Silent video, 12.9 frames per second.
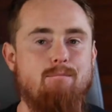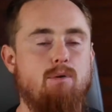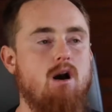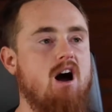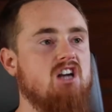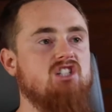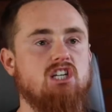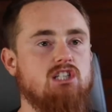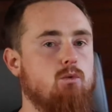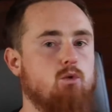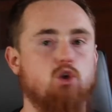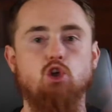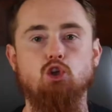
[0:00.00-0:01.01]
have projects
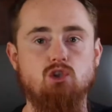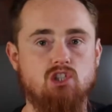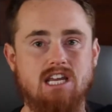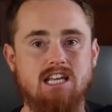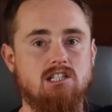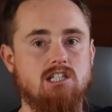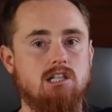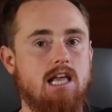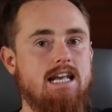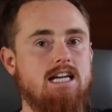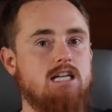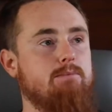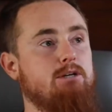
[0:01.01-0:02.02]
that were
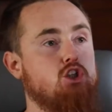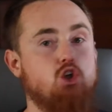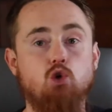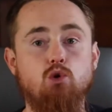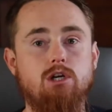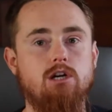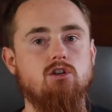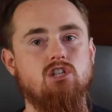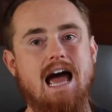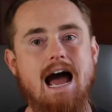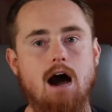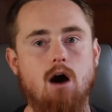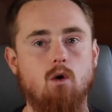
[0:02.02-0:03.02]
slated to be 2 years
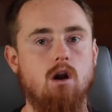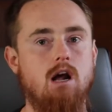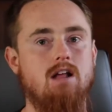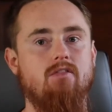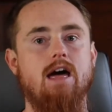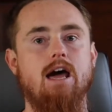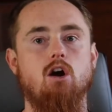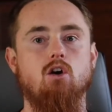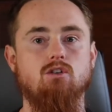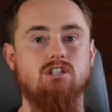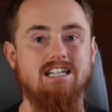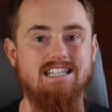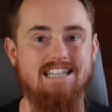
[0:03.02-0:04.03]
out that
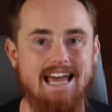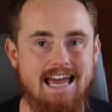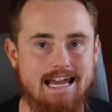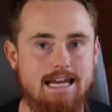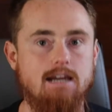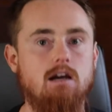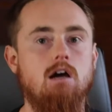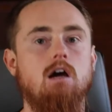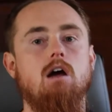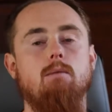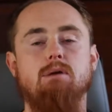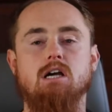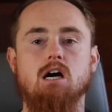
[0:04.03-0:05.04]
are today,
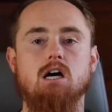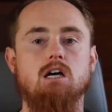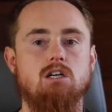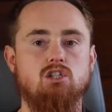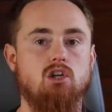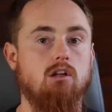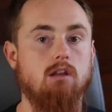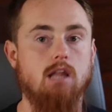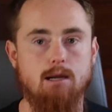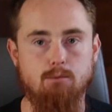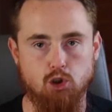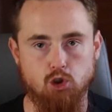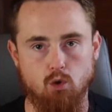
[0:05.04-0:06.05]
because
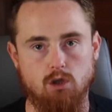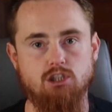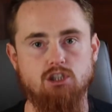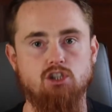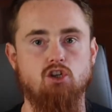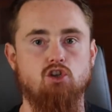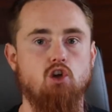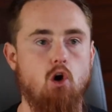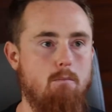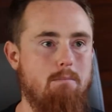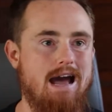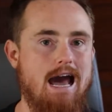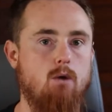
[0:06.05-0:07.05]
labor shortages are so
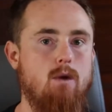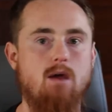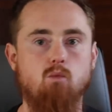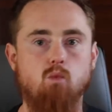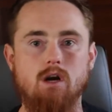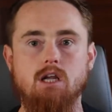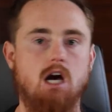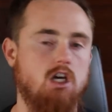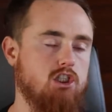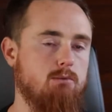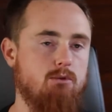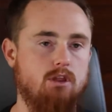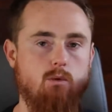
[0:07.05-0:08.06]
bad. We had one
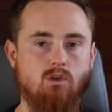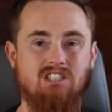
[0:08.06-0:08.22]
customer that